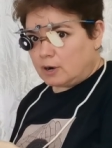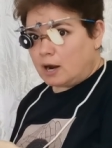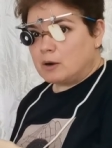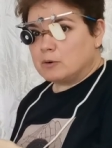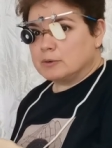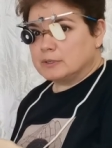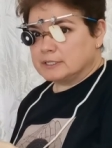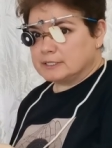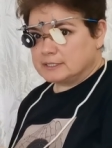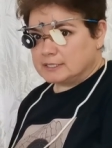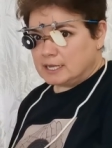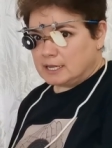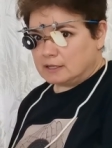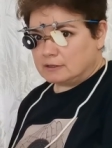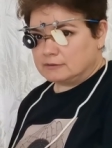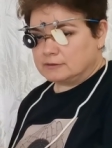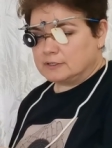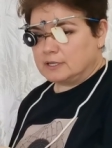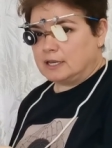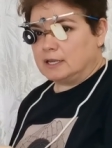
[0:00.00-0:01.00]
for
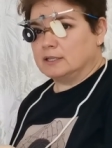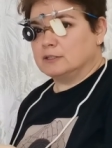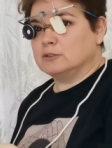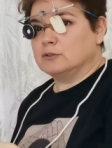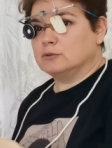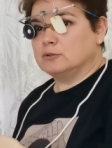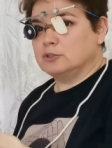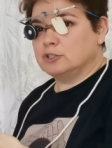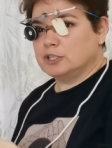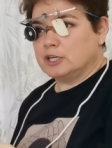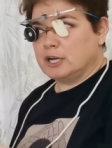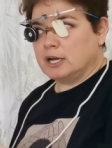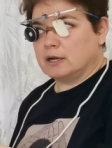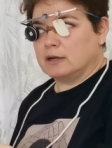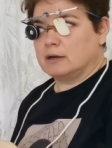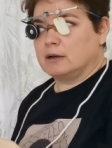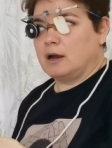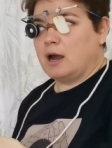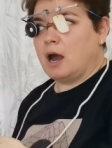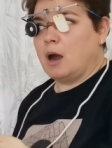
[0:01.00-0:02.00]
ourselves and to
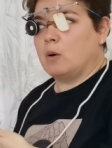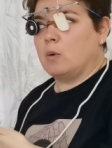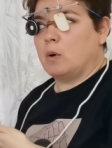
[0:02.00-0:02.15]
check